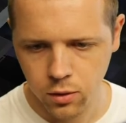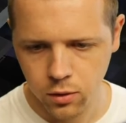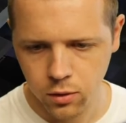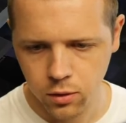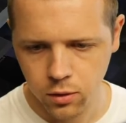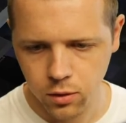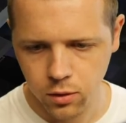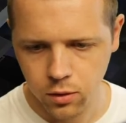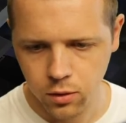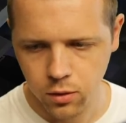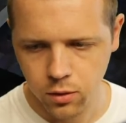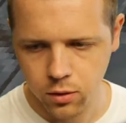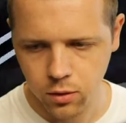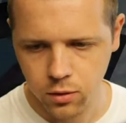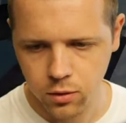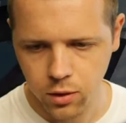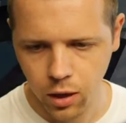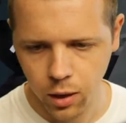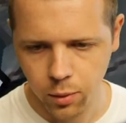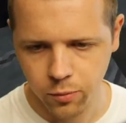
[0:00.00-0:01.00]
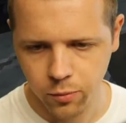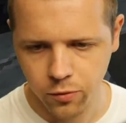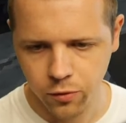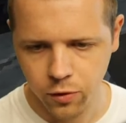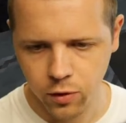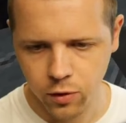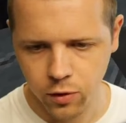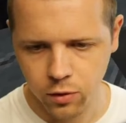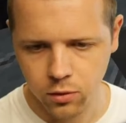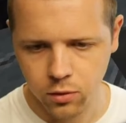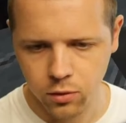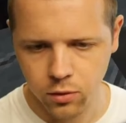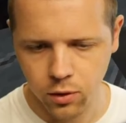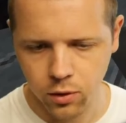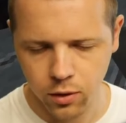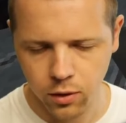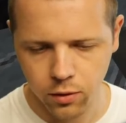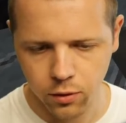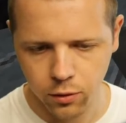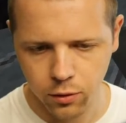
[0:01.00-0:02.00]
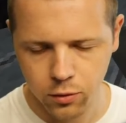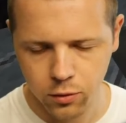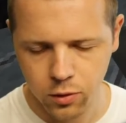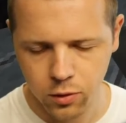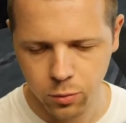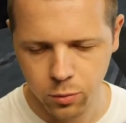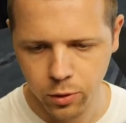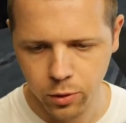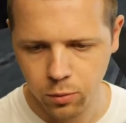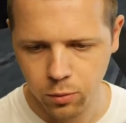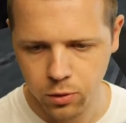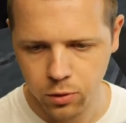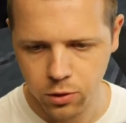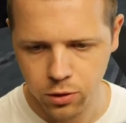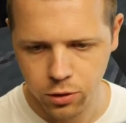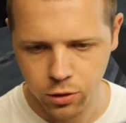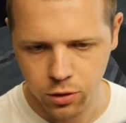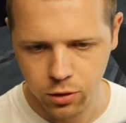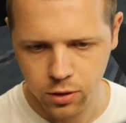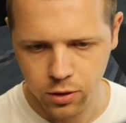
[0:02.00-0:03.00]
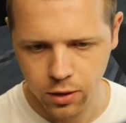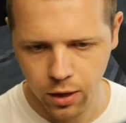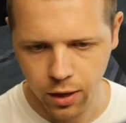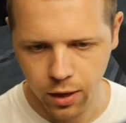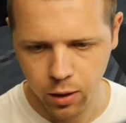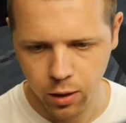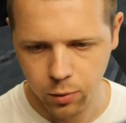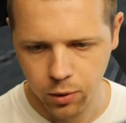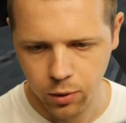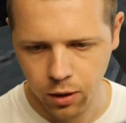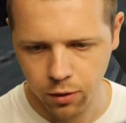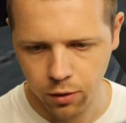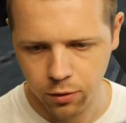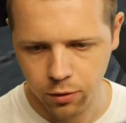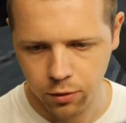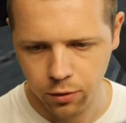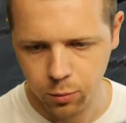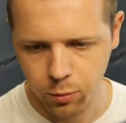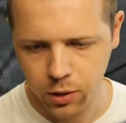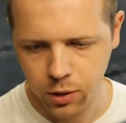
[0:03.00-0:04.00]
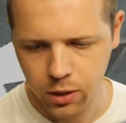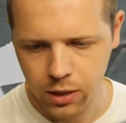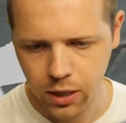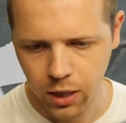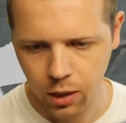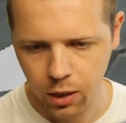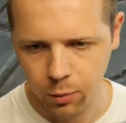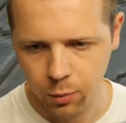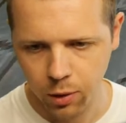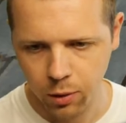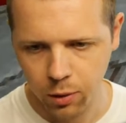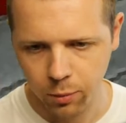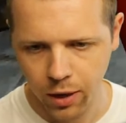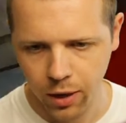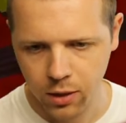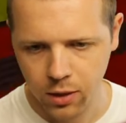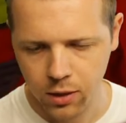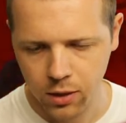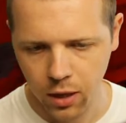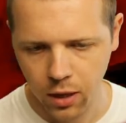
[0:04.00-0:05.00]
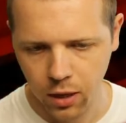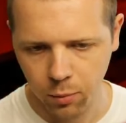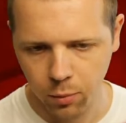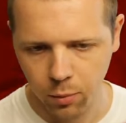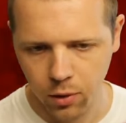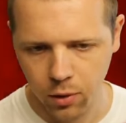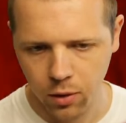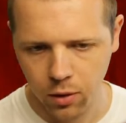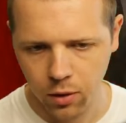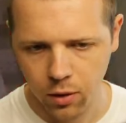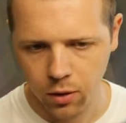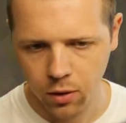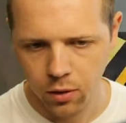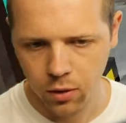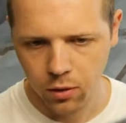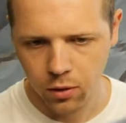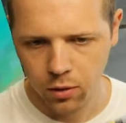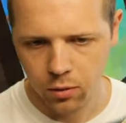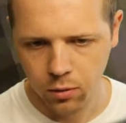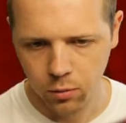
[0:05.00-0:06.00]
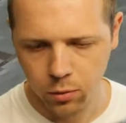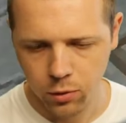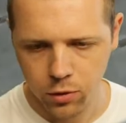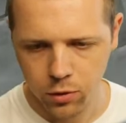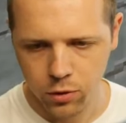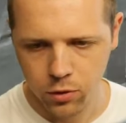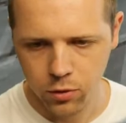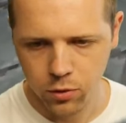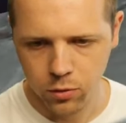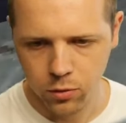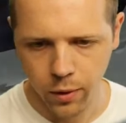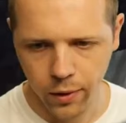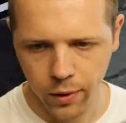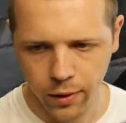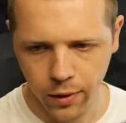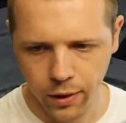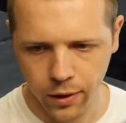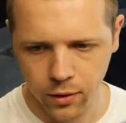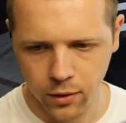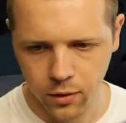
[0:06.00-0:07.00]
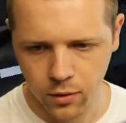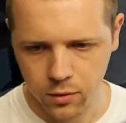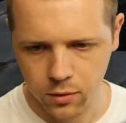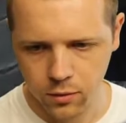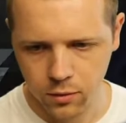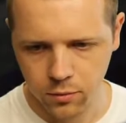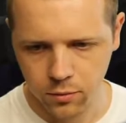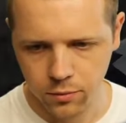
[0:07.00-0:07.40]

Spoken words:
The time fields that there used to be was just time, and now there's a min time and a max time, which is why that doesn't